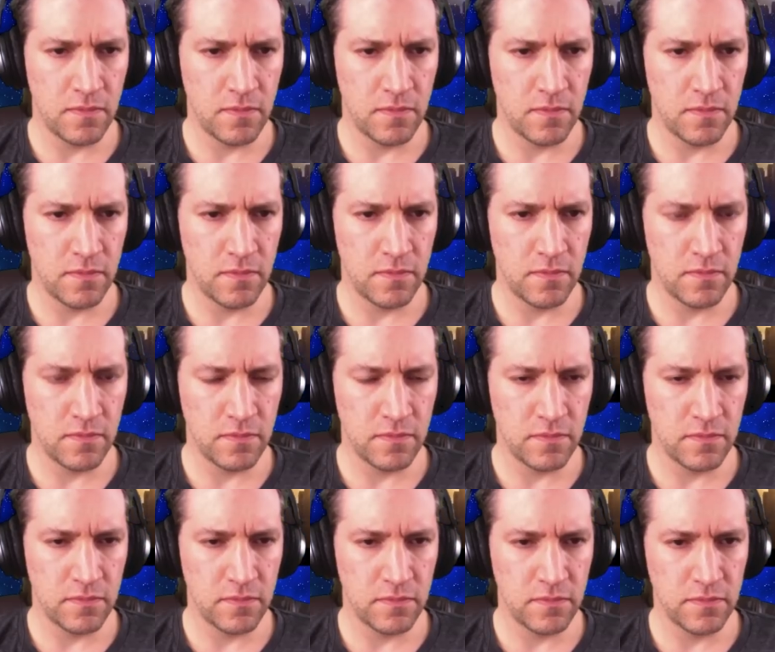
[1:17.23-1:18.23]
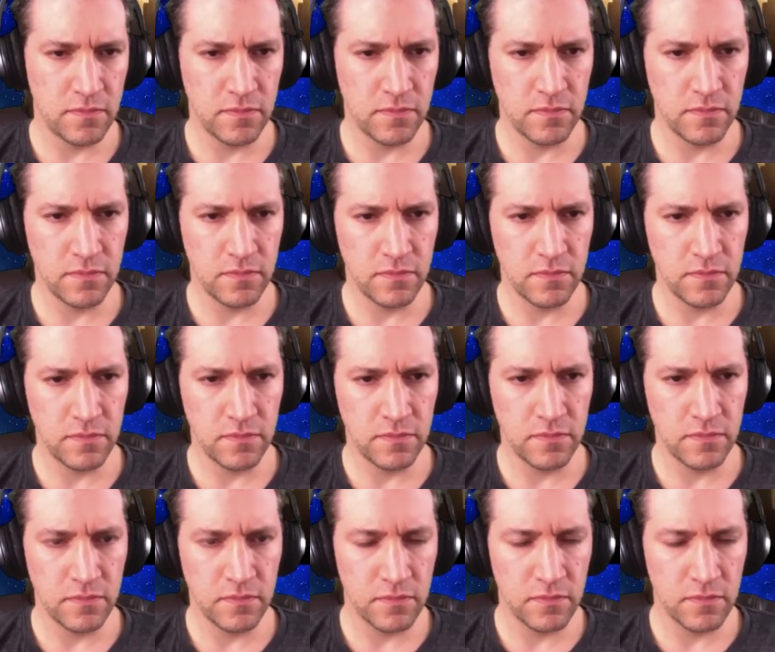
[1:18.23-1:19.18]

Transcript: [no speech]